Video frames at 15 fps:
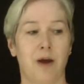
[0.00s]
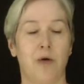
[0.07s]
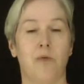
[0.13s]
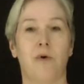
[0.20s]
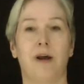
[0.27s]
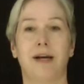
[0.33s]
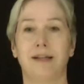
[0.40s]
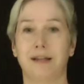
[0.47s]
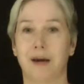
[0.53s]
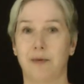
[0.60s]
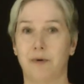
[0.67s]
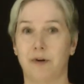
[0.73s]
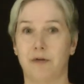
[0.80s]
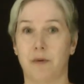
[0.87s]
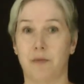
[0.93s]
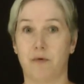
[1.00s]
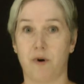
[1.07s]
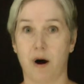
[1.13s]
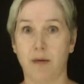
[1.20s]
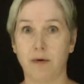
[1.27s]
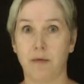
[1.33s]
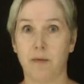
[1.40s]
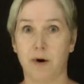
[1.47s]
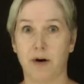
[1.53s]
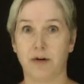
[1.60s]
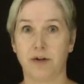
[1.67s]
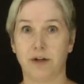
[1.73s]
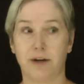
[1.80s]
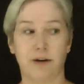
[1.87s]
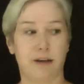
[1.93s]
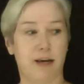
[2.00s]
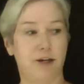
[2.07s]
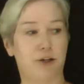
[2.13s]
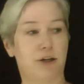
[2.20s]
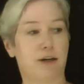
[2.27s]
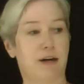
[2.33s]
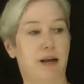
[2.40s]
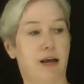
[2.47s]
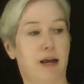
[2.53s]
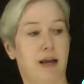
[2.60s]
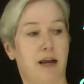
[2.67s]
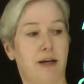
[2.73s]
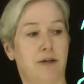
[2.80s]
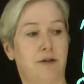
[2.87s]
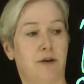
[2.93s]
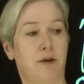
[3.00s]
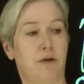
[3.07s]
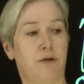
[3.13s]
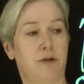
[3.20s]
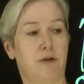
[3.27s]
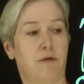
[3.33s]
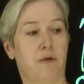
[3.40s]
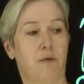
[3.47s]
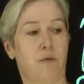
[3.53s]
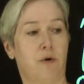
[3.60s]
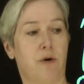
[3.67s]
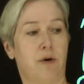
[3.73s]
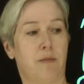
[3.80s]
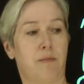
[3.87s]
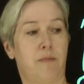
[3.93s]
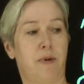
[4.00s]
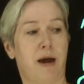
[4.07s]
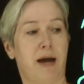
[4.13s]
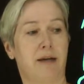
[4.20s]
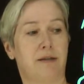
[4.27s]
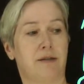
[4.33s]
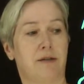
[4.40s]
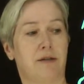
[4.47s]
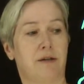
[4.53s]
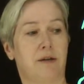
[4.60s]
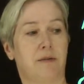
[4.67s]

One example of a problem in articulation is the use of the word best.